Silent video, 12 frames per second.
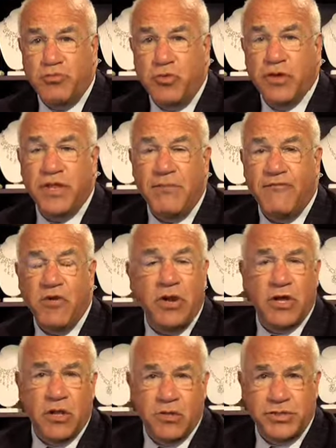put them very
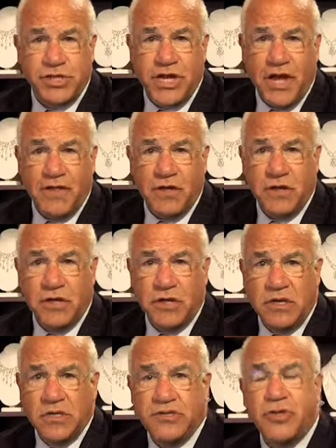close together
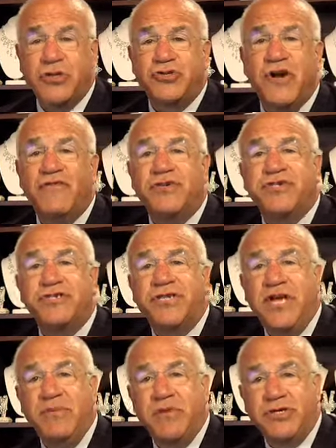so that you have a
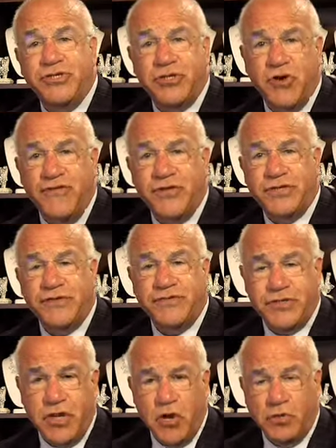seamless surface of
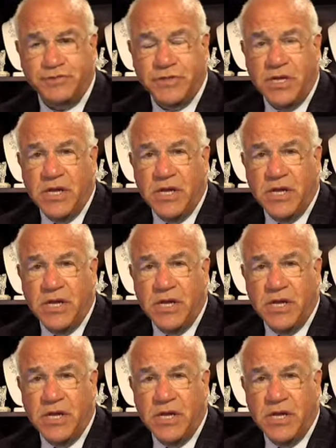stone.